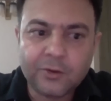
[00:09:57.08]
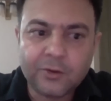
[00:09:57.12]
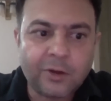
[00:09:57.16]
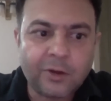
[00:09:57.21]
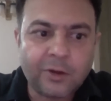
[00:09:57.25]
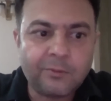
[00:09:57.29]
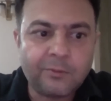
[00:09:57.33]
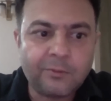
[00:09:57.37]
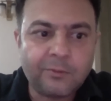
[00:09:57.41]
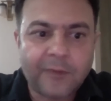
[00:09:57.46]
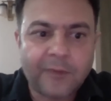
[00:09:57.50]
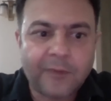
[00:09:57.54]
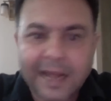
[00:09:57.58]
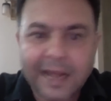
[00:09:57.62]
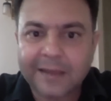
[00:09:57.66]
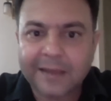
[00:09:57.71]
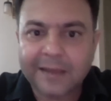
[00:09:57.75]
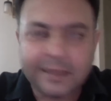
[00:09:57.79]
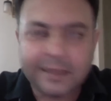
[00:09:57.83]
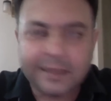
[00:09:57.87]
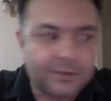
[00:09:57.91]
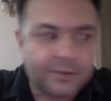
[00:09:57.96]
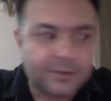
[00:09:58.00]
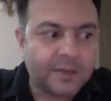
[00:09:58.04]
So why
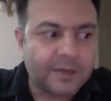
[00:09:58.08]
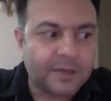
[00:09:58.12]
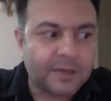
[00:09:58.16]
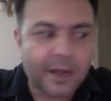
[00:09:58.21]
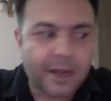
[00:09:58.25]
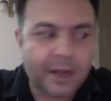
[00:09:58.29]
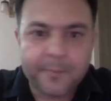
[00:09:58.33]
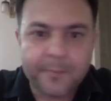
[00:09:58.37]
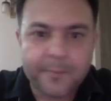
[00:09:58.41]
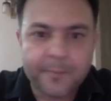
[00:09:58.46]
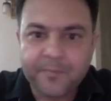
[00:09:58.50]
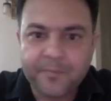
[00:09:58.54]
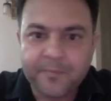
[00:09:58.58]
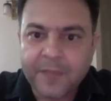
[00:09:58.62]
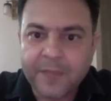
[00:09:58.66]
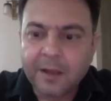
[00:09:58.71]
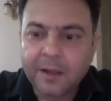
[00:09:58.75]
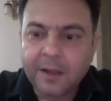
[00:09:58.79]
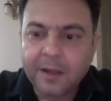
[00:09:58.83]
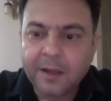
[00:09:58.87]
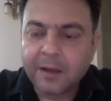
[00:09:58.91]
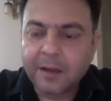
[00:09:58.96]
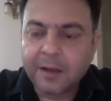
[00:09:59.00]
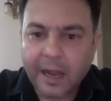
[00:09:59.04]
are these
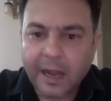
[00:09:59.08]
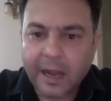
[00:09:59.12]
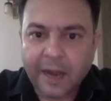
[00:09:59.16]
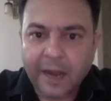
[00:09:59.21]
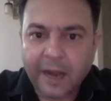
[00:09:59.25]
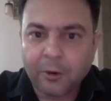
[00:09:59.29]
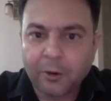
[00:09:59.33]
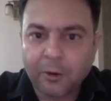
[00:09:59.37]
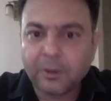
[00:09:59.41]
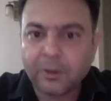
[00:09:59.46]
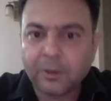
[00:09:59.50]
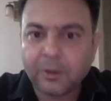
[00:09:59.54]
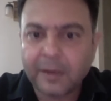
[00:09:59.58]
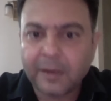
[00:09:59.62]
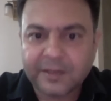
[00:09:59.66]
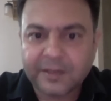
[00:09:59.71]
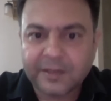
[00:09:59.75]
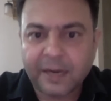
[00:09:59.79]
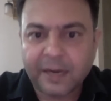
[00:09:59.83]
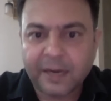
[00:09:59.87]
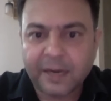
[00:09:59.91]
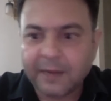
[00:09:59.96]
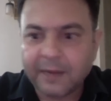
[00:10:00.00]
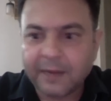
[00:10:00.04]
I don't
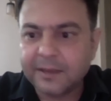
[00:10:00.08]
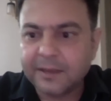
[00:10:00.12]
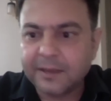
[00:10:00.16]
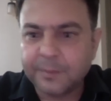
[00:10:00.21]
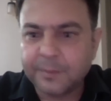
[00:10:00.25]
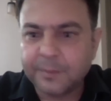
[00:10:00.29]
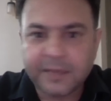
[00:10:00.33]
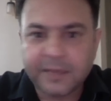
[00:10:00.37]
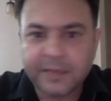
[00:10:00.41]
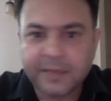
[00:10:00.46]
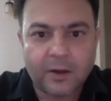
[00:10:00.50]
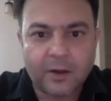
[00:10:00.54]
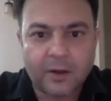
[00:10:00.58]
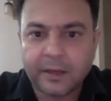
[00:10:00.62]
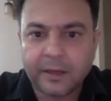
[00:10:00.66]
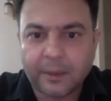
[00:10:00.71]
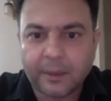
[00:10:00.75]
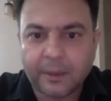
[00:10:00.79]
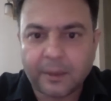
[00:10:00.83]
understand why this majority